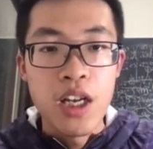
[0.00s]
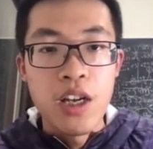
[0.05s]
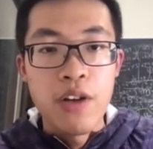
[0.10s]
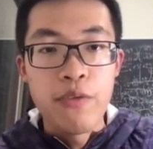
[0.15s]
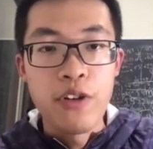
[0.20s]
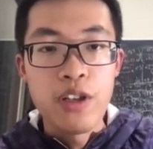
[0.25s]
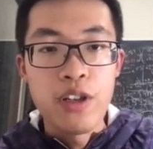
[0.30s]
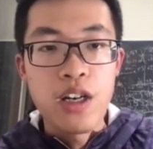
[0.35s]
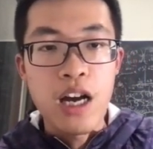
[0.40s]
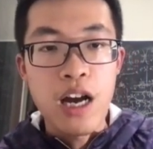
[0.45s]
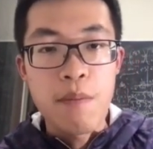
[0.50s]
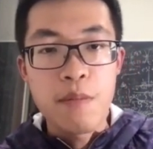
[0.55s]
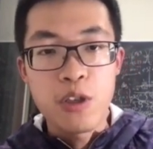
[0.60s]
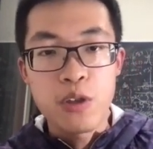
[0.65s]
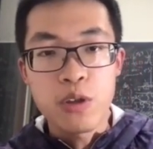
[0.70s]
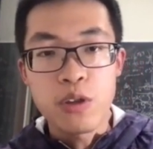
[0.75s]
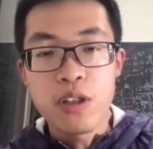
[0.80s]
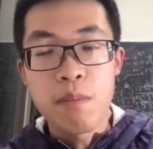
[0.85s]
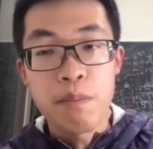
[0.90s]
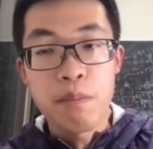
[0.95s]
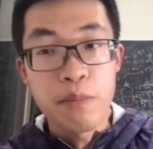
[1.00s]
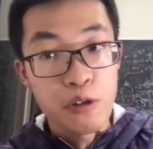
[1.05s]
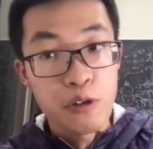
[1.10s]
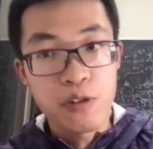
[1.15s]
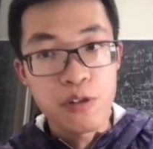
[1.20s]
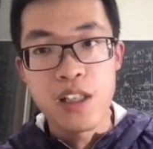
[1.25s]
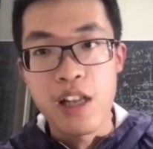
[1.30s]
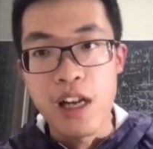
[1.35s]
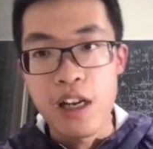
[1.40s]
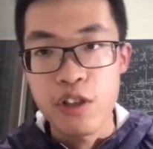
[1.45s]
For the Hamiltonian pool
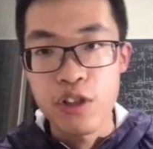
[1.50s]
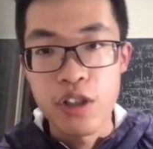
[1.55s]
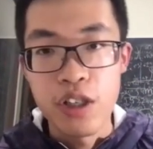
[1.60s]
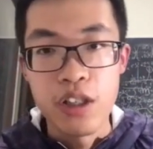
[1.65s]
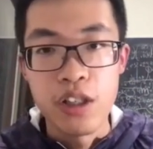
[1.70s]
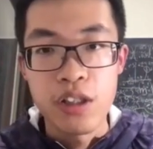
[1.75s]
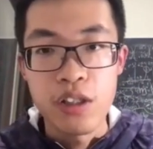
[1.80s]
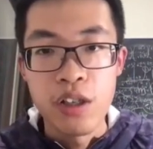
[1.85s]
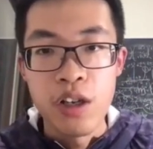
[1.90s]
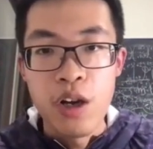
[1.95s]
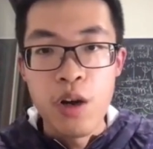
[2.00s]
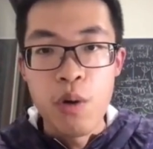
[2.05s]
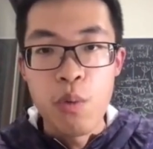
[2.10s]
selections,